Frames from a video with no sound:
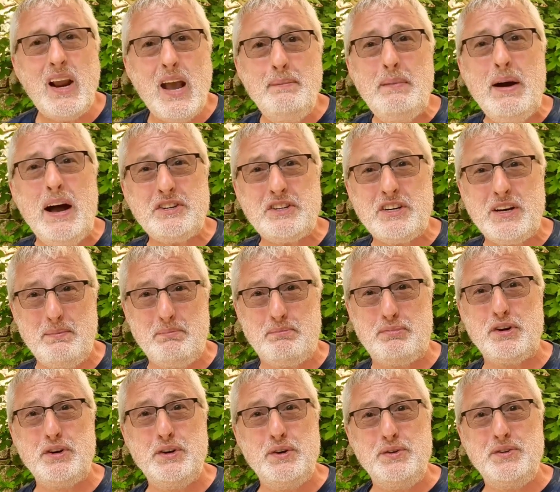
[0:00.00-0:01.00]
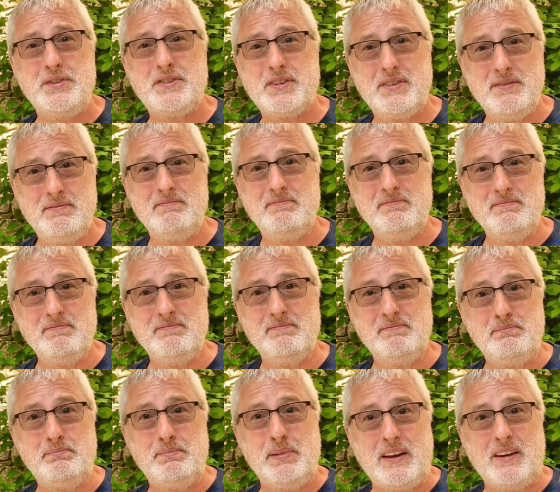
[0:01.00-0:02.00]
I'm actually bruised
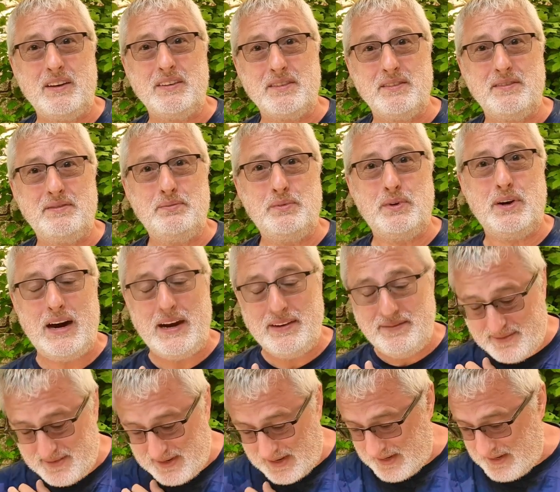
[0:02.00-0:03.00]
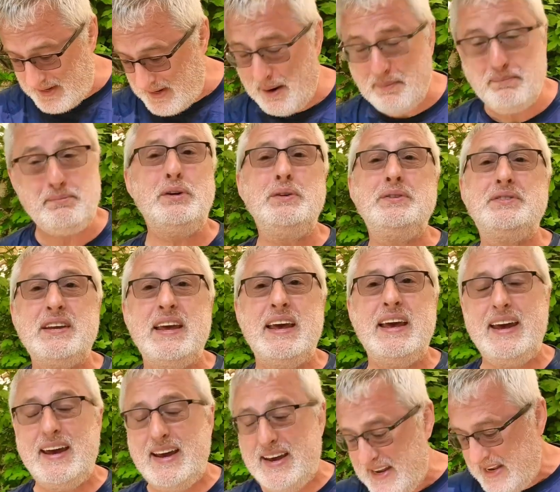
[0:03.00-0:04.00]
because of what I've done. I'm bruised
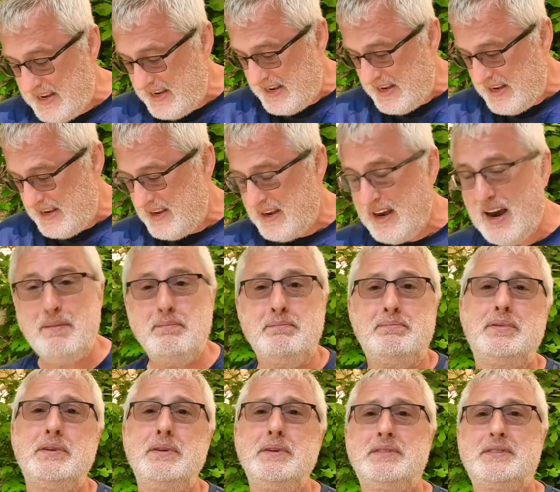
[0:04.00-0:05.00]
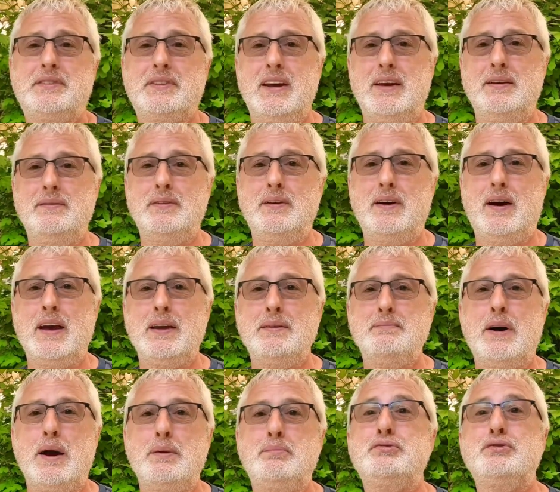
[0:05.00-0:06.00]
here. I'm bruised in
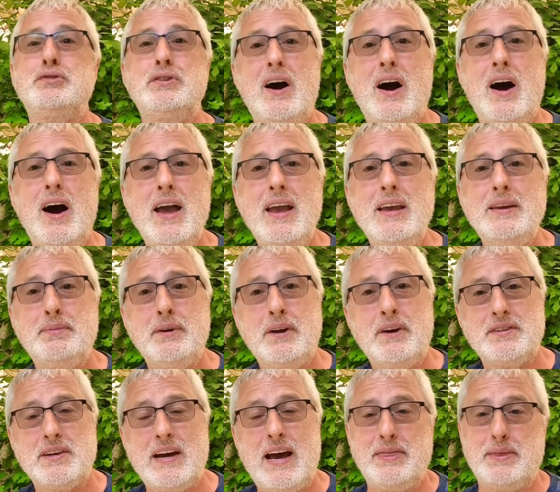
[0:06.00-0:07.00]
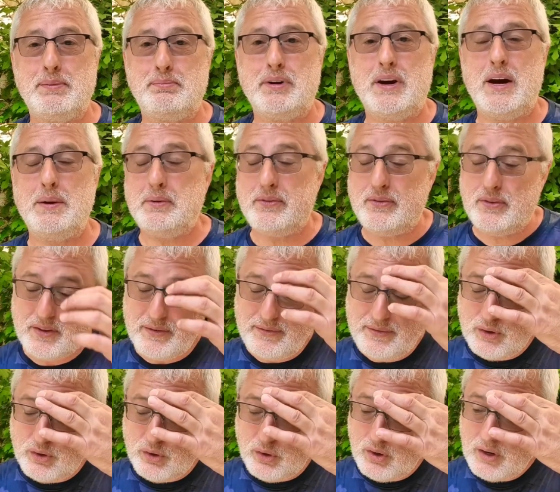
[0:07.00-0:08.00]
my pride because I had the pride before the
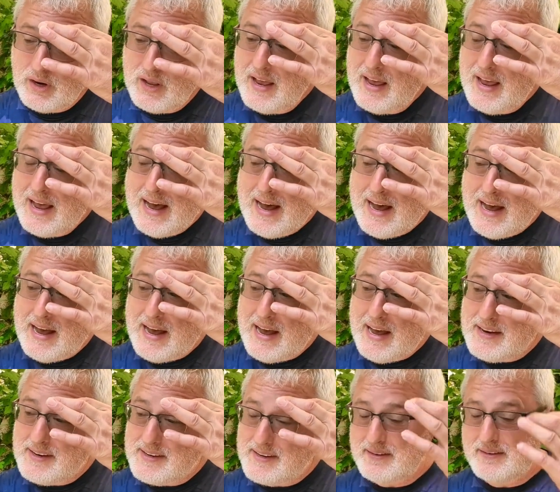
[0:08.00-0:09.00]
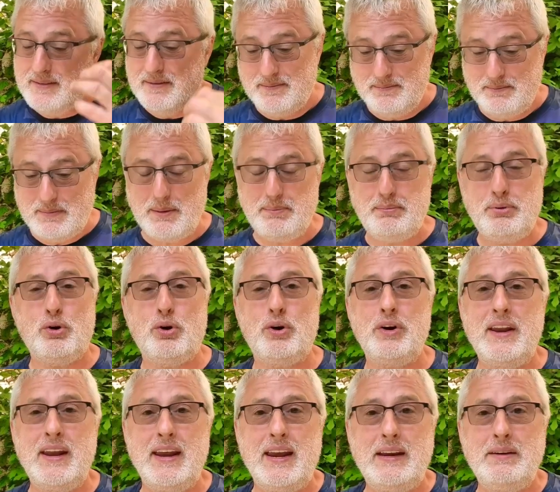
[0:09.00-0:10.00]
fall, and my poor
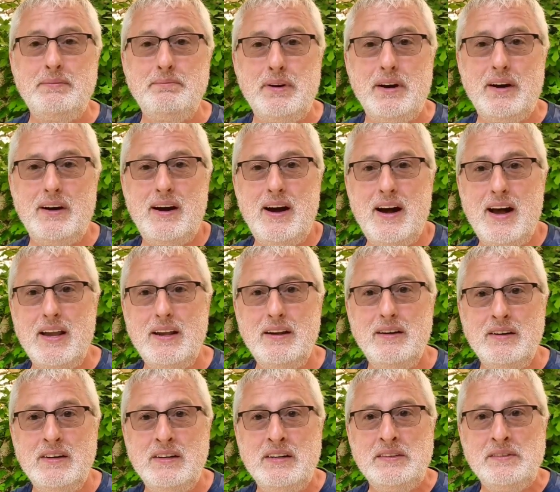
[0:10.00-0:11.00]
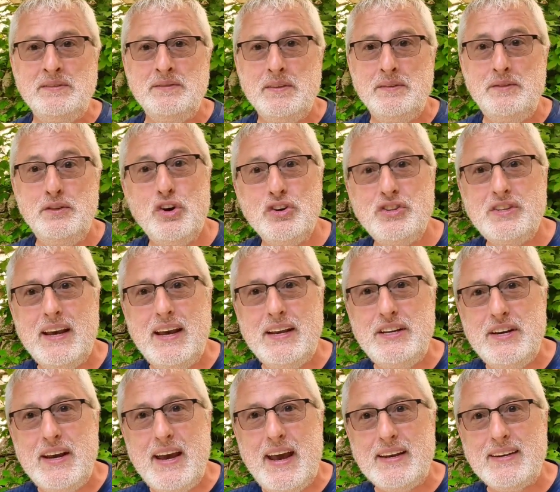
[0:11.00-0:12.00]
knee. But hey, not
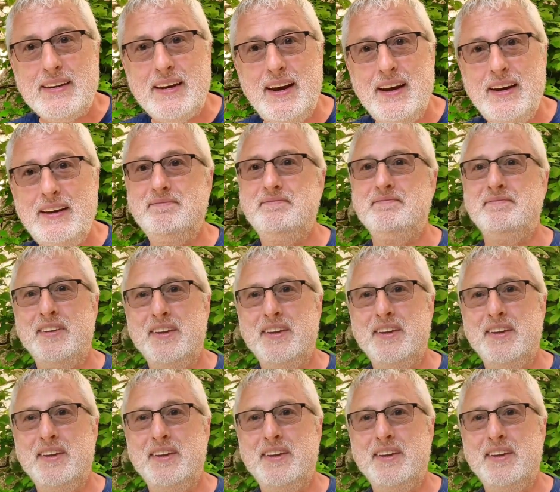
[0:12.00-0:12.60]
dead yet, hey?